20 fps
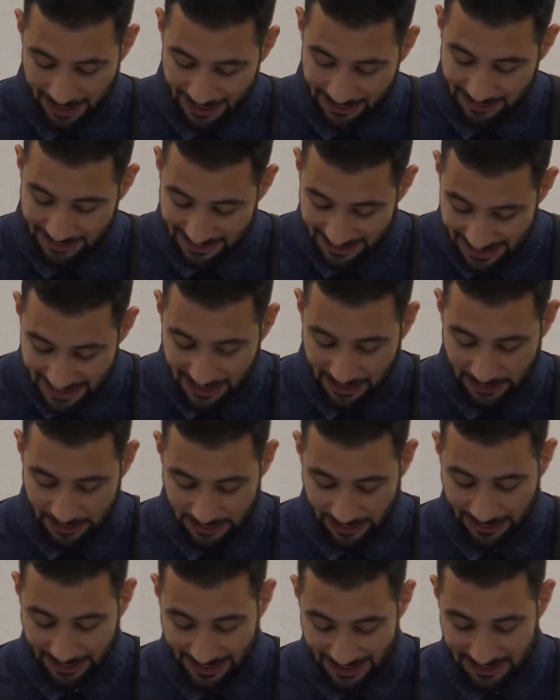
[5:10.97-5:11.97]
and seek
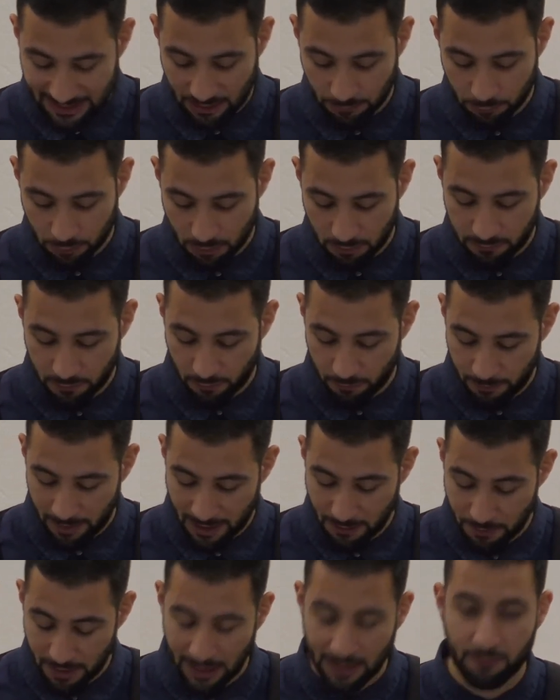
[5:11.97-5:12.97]
it and get it wherever it
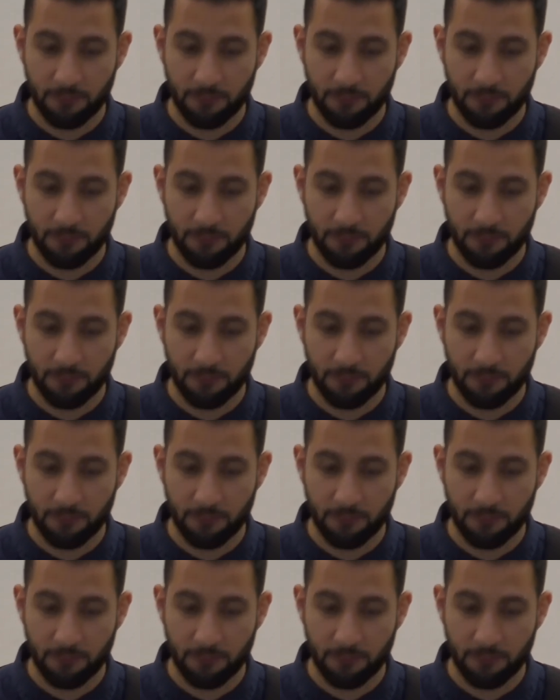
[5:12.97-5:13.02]
may be.